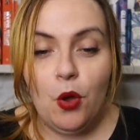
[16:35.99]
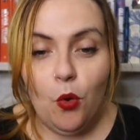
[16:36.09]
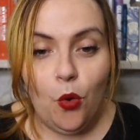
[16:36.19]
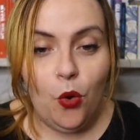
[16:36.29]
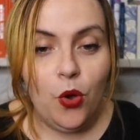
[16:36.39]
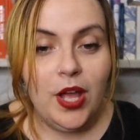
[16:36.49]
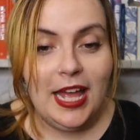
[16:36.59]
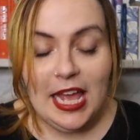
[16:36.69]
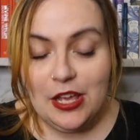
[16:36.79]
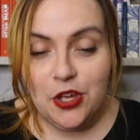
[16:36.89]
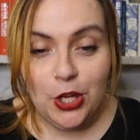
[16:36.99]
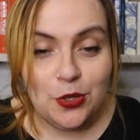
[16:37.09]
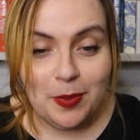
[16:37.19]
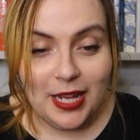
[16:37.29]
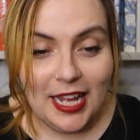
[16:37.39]
or it
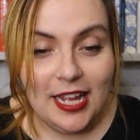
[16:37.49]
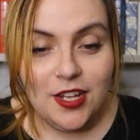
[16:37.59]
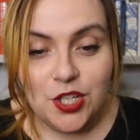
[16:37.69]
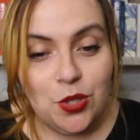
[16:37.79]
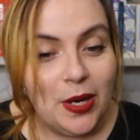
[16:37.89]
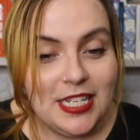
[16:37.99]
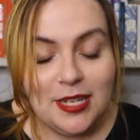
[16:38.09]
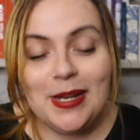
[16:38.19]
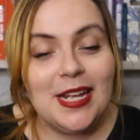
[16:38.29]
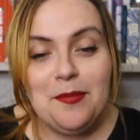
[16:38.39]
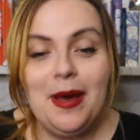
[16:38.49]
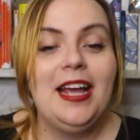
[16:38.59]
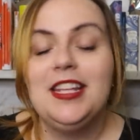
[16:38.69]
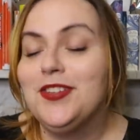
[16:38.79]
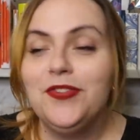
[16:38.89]
could be 20 million
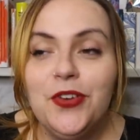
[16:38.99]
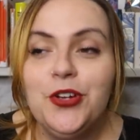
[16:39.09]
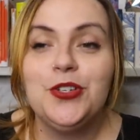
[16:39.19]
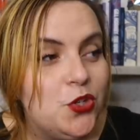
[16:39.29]
packets of fruit,